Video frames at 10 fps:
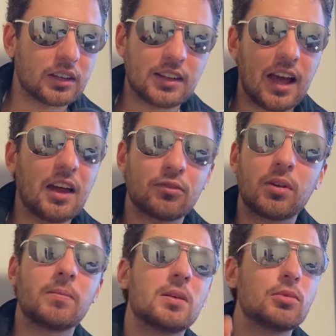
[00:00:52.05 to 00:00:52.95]
not
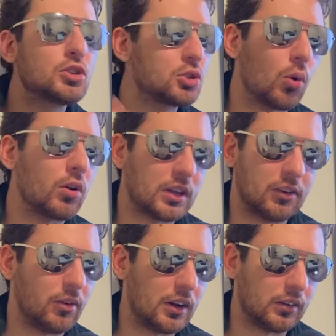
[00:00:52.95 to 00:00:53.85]
from the majority
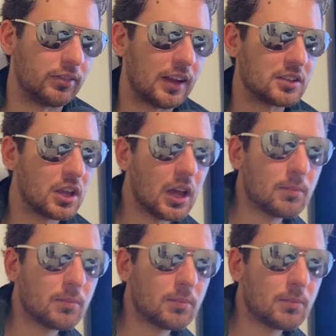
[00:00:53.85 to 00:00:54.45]
of Raider fans.